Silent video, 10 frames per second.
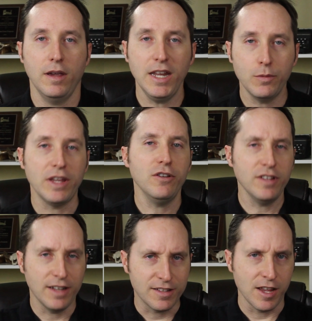Anyway,
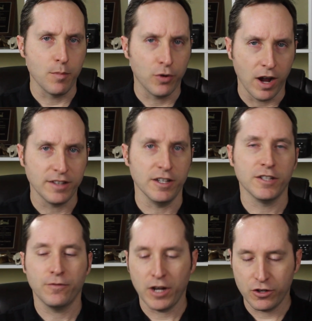using that same
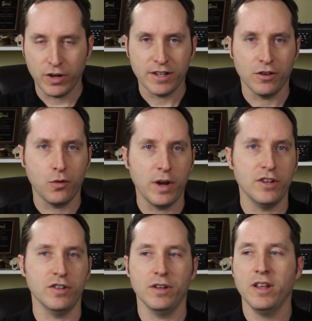process, Frank Drake's
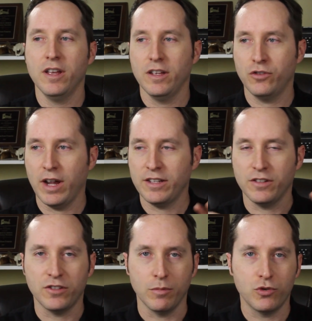equation tries
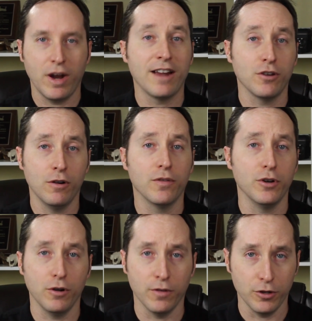to subtract over
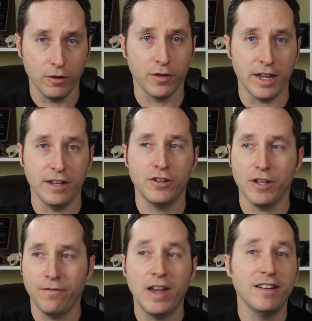and over and over again until
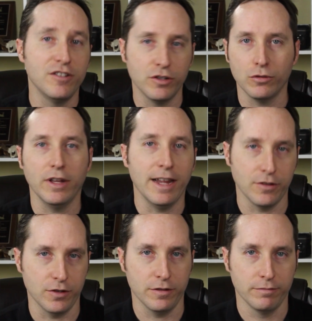you find a general answer.